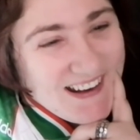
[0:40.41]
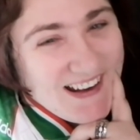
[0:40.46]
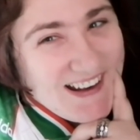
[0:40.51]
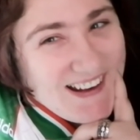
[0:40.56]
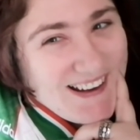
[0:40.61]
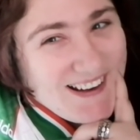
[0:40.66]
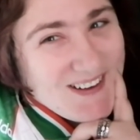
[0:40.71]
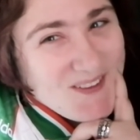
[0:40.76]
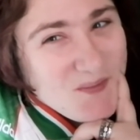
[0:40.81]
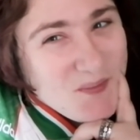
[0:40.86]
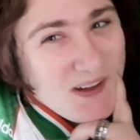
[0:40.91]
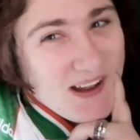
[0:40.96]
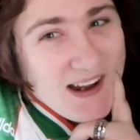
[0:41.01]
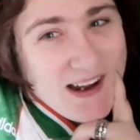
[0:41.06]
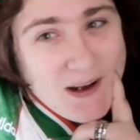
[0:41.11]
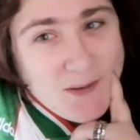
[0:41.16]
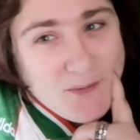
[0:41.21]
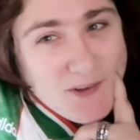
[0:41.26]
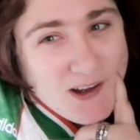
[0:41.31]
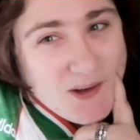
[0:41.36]
I
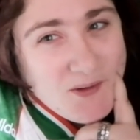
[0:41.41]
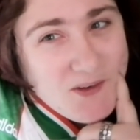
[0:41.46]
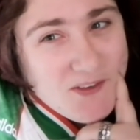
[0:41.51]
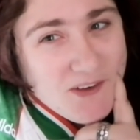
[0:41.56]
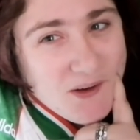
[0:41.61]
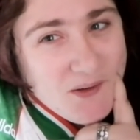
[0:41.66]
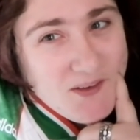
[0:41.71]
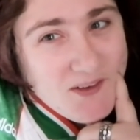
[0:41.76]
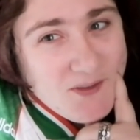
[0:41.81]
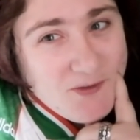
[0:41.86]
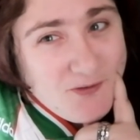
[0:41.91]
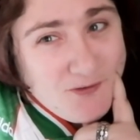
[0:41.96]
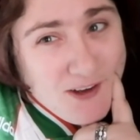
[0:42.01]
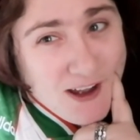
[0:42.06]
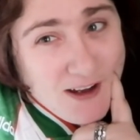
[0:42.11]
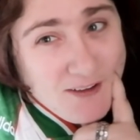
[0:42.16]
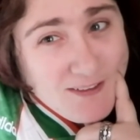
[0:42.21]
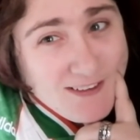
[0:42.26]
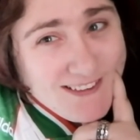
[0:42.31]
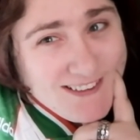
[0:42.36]
am very, very,
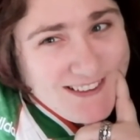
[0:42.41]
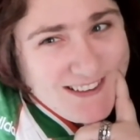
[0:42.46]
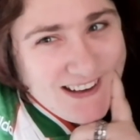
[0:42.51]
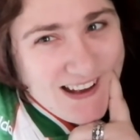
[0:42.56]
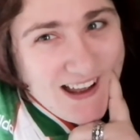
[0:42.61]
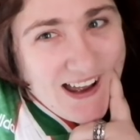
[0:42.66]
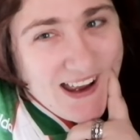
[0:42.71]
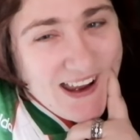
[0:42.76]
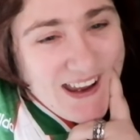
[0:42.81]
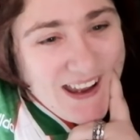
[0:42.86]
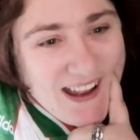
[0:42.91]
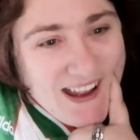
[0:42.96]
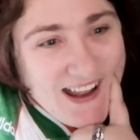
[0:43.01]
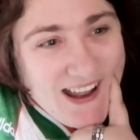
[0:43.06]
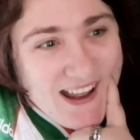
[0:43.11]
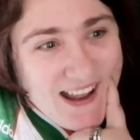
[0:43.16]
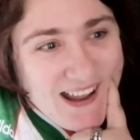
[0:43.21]
very shy.